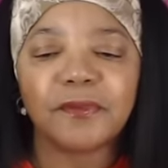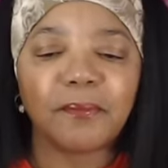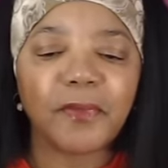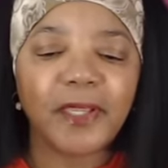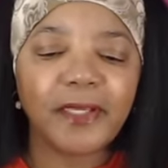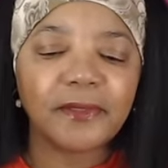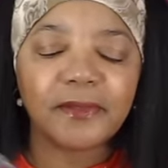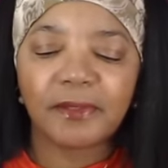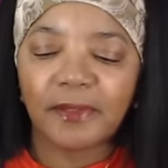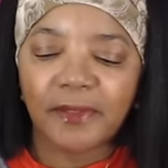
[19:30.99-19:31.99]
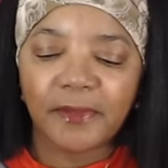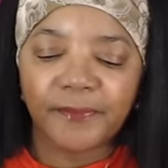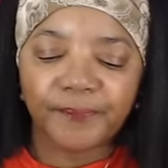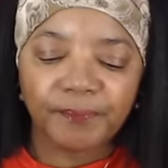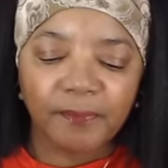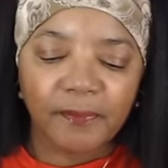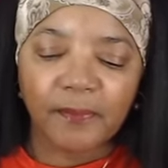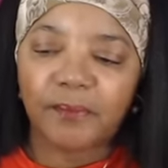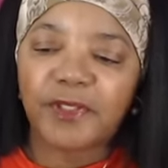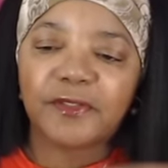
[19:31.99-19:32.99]
might
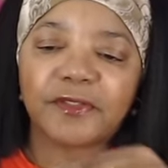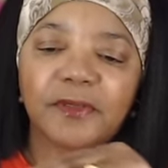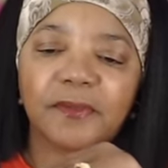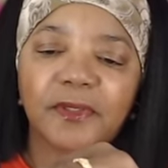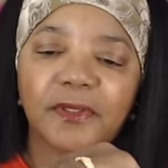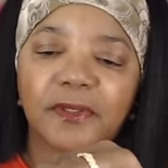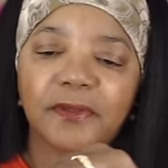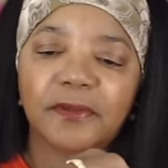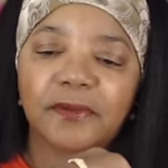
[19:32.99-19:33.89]
be something